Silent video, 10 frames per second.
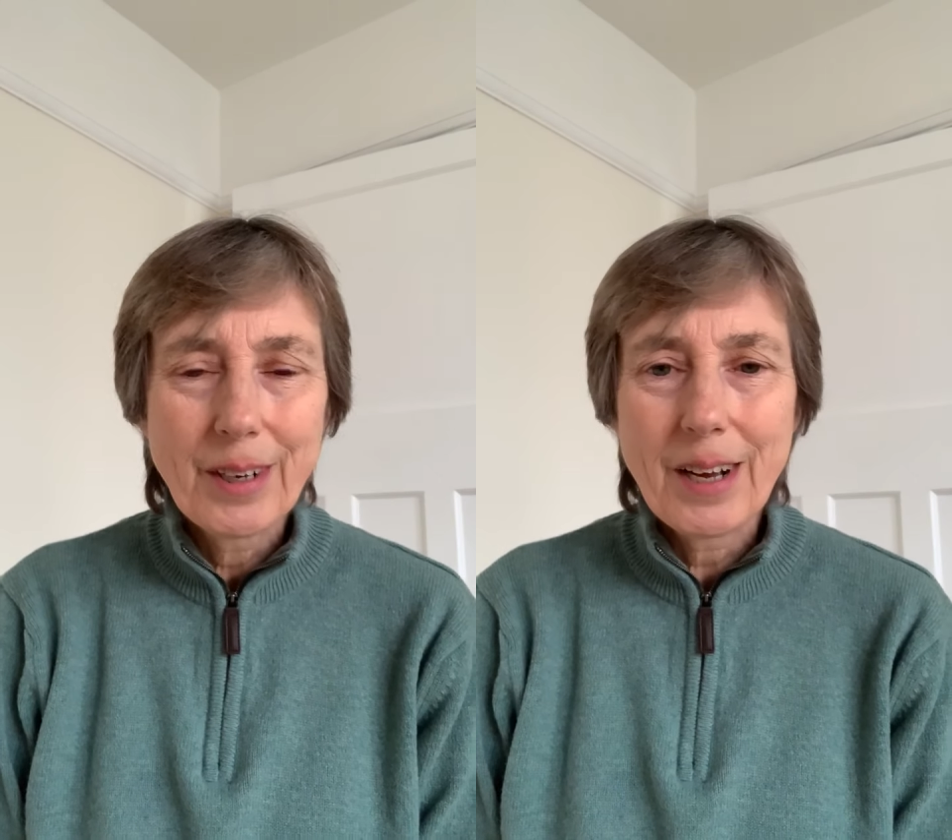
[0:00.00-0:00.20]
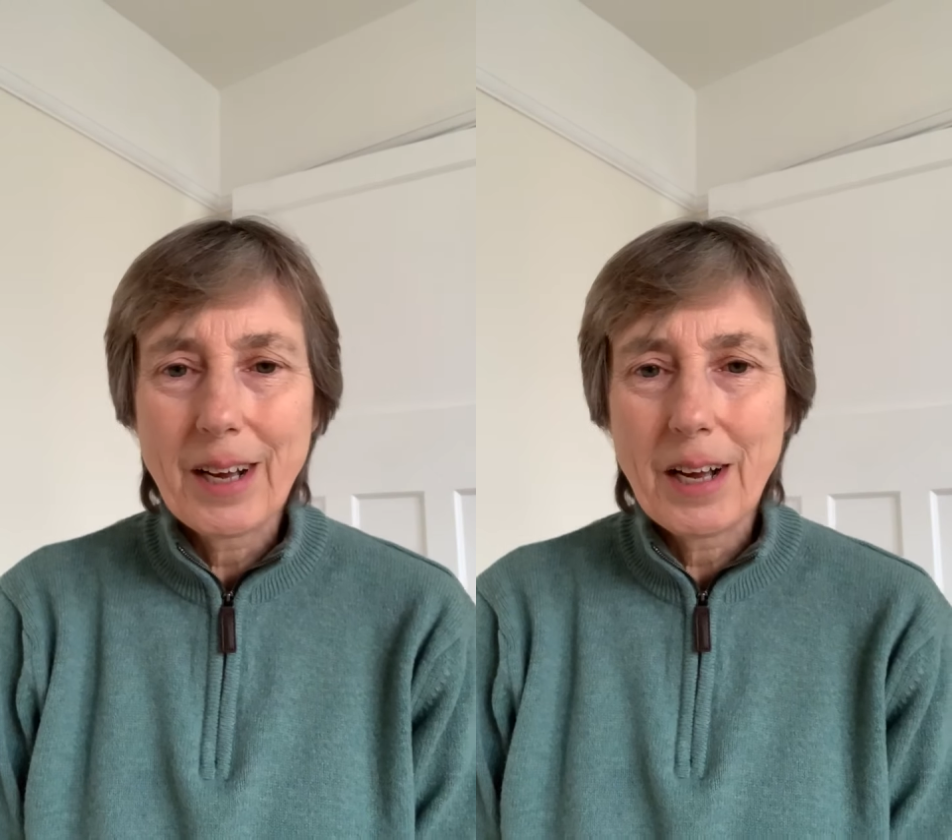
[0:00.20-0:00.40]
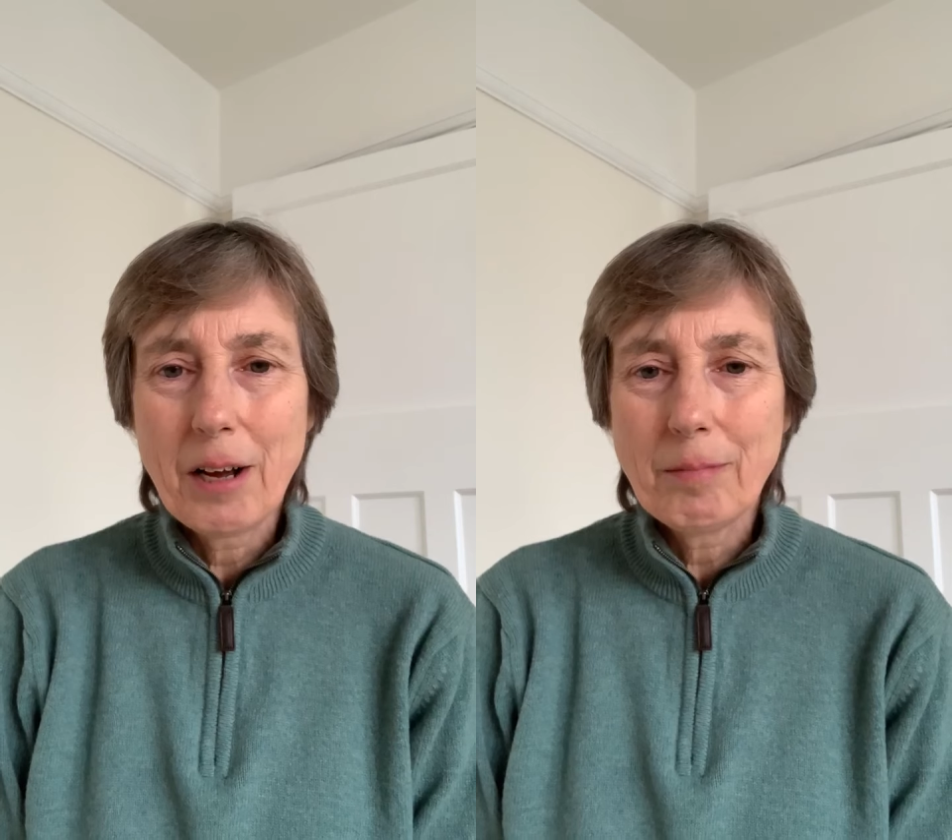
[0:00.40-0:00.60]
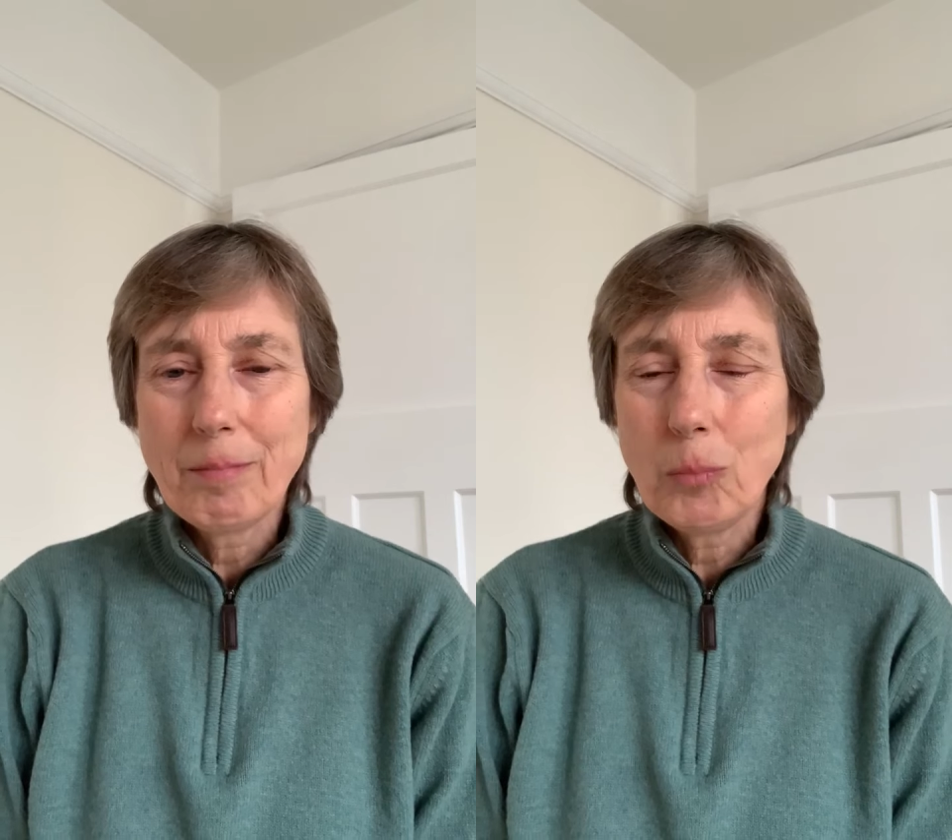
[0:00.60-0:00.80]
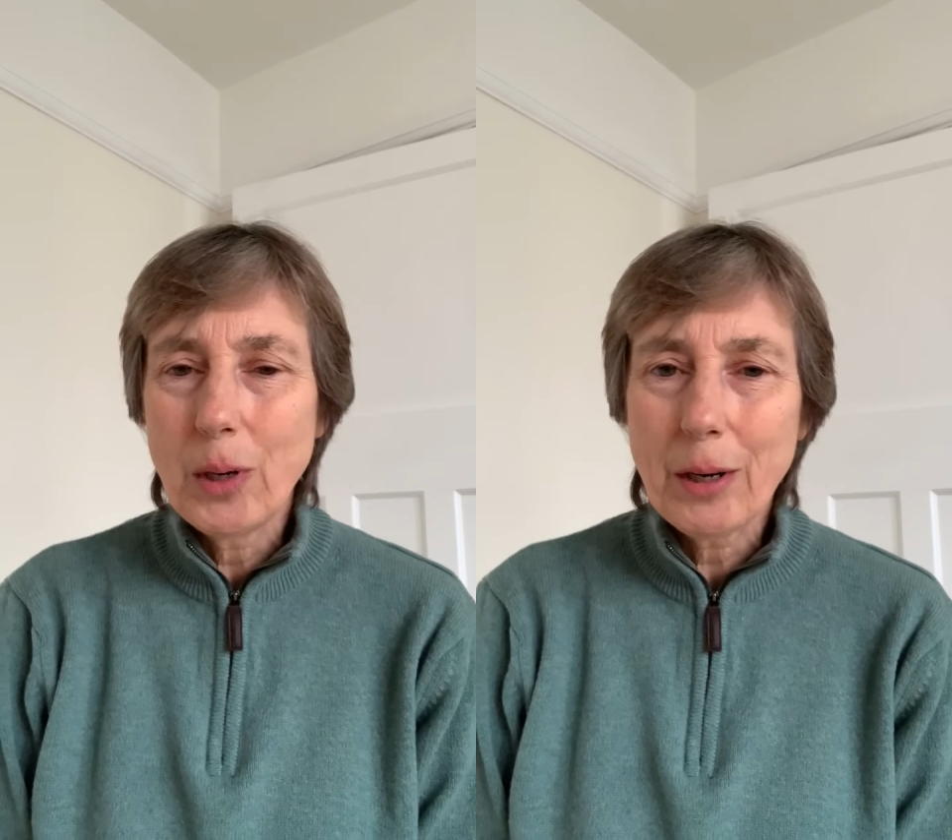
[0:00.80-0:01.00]

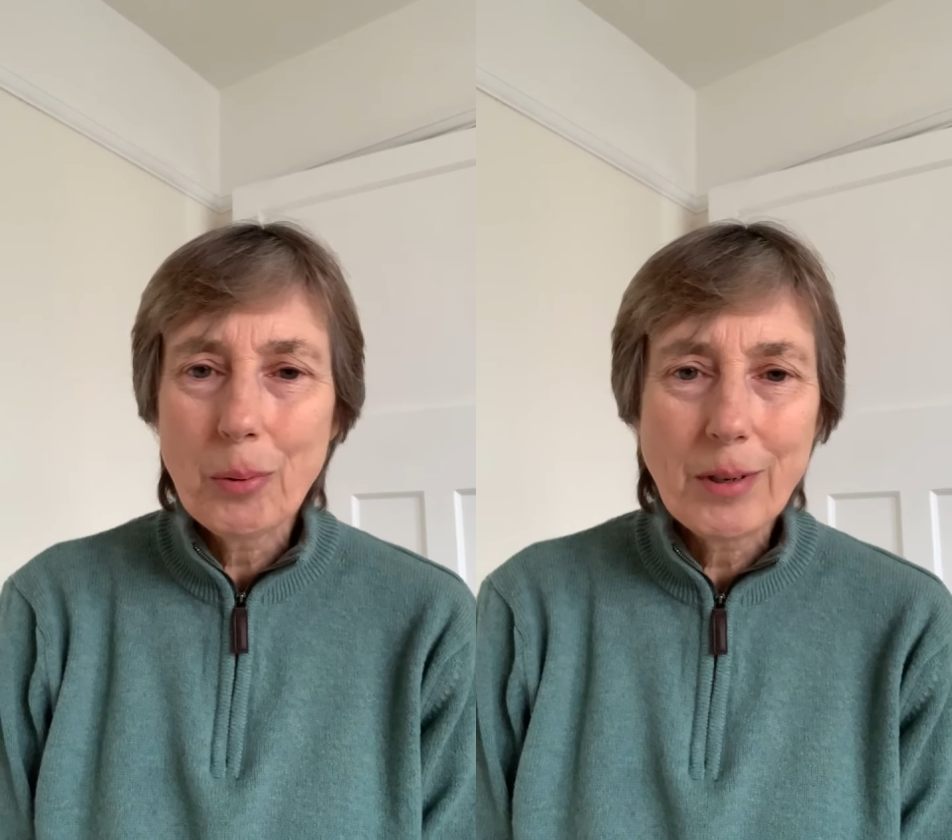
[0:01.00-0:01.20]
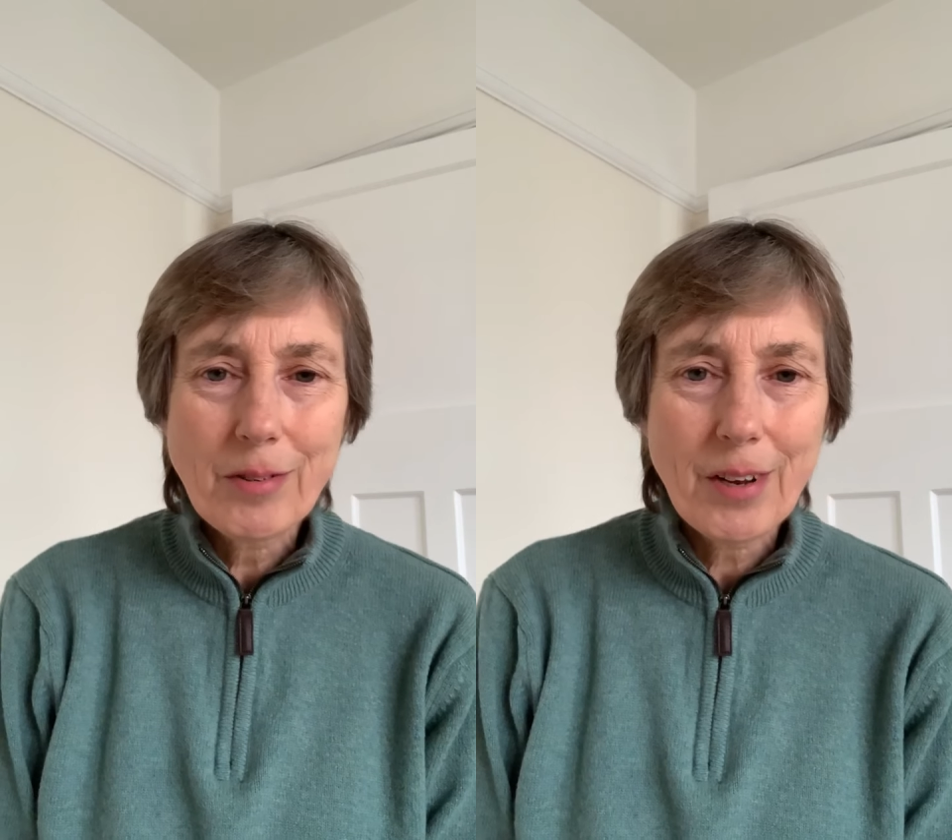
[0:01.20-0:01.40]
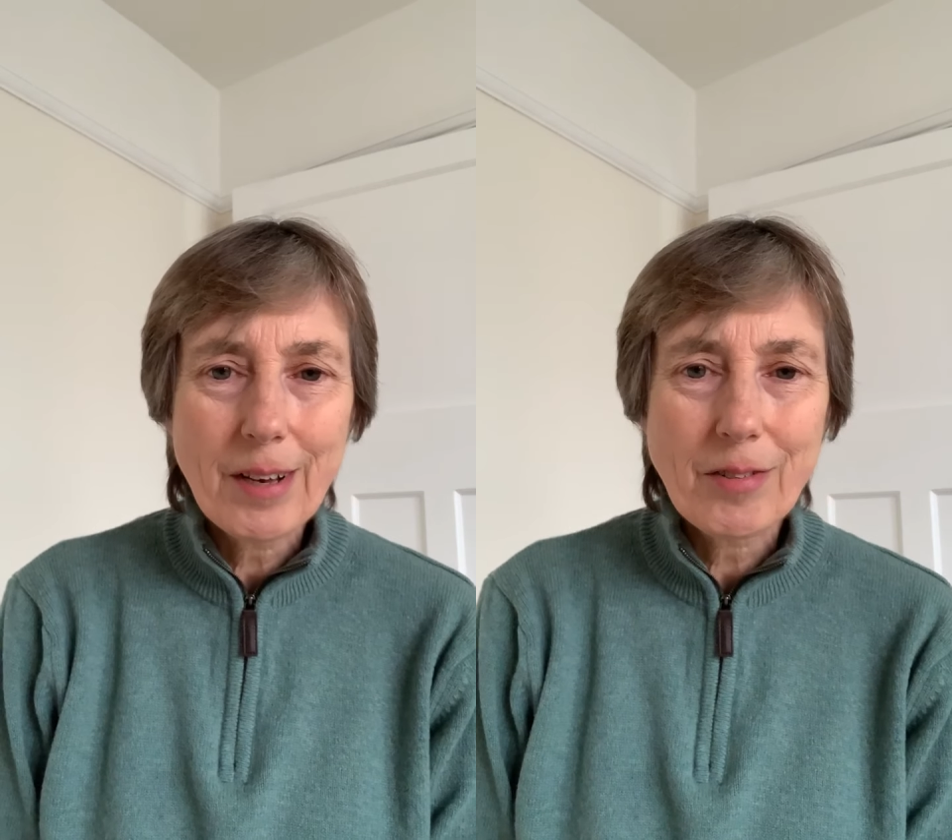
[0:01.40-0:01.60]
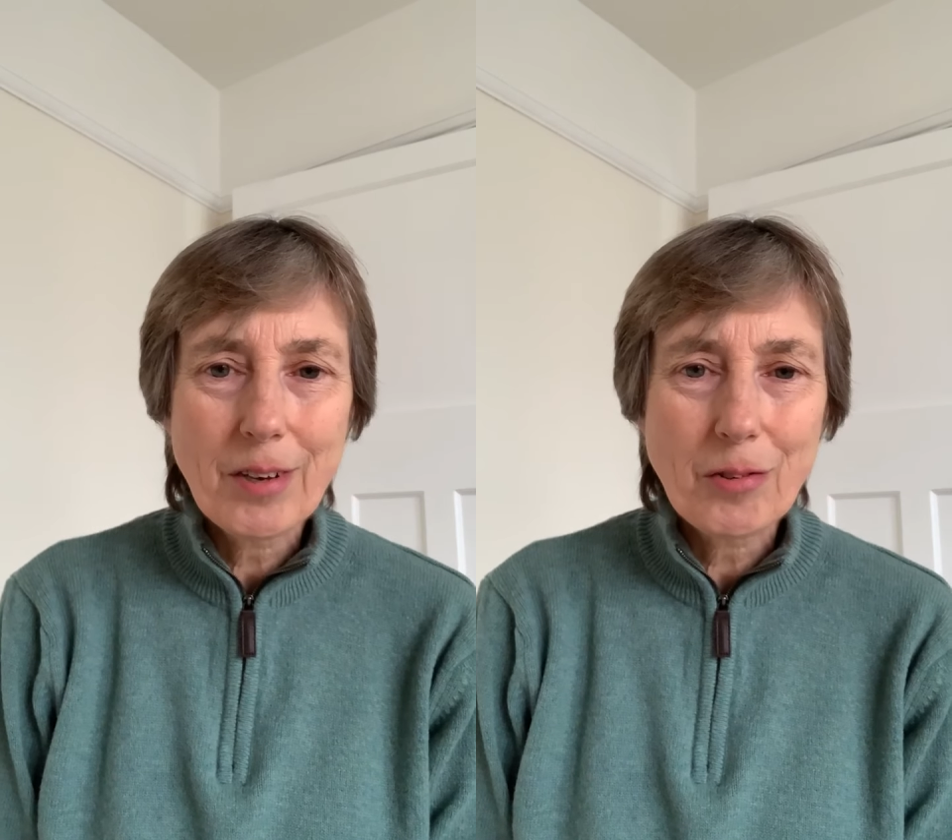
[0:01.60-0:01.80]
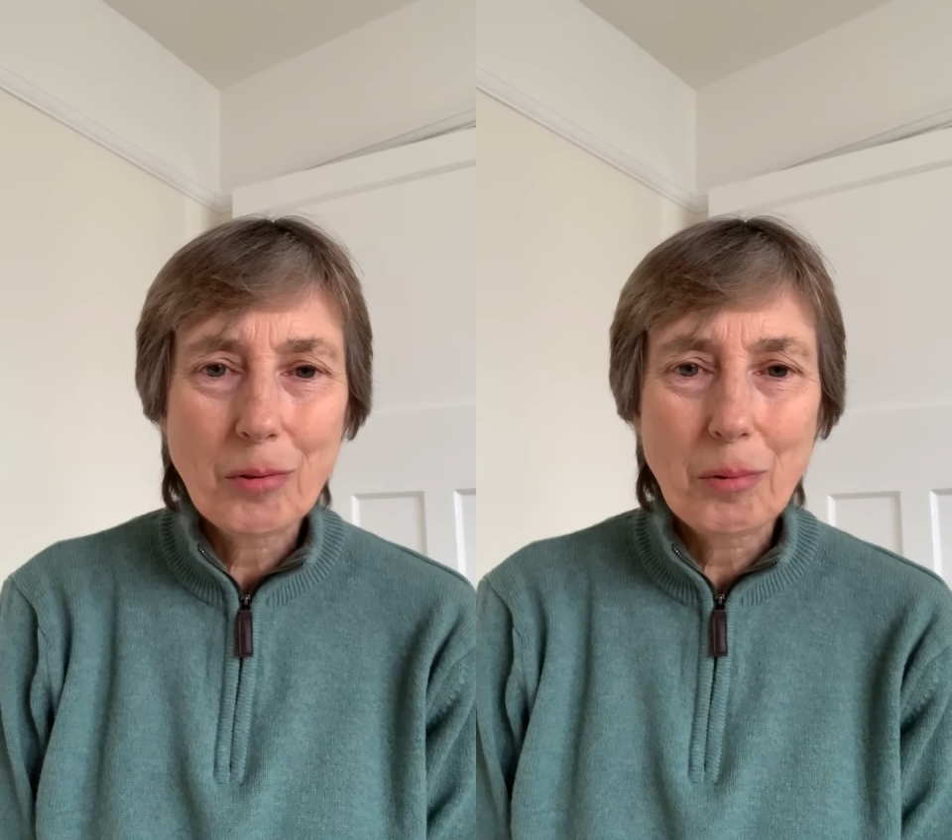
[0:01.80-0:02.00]
wind quintets,
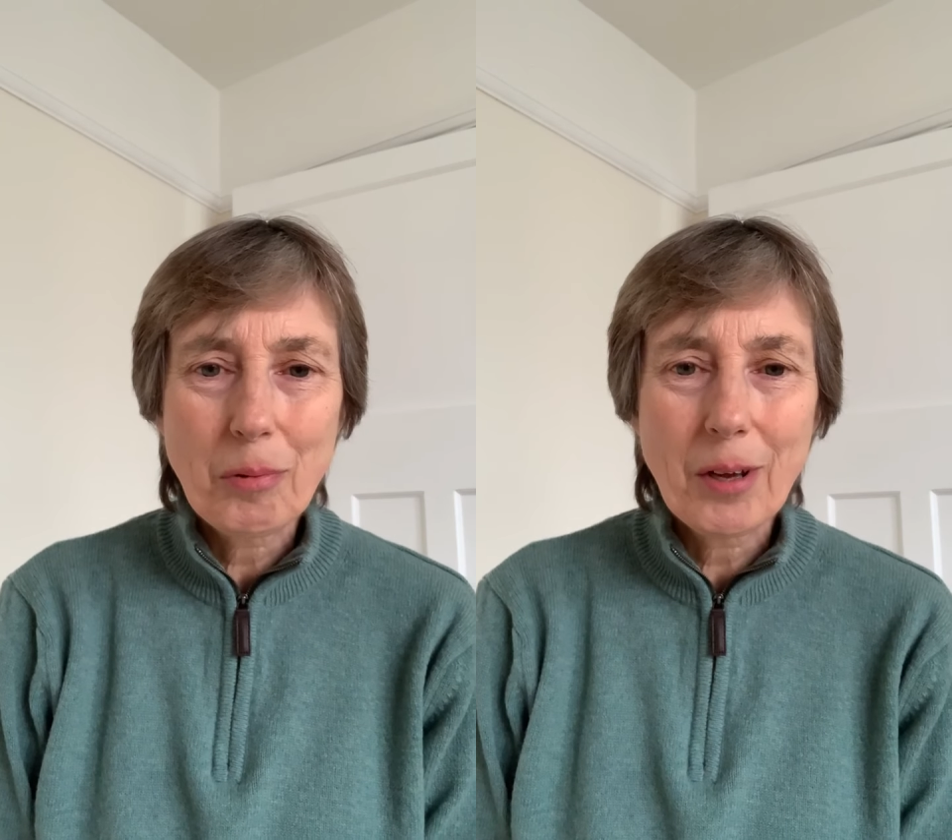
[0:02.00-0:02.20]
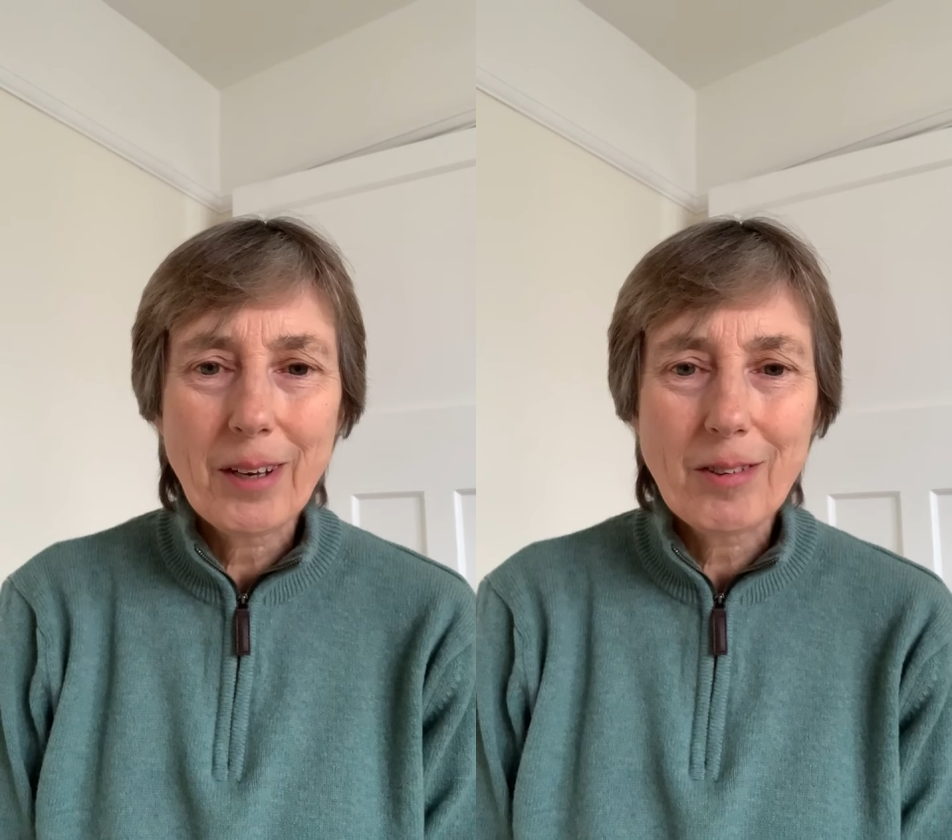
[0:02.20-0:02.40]
that sort of thing.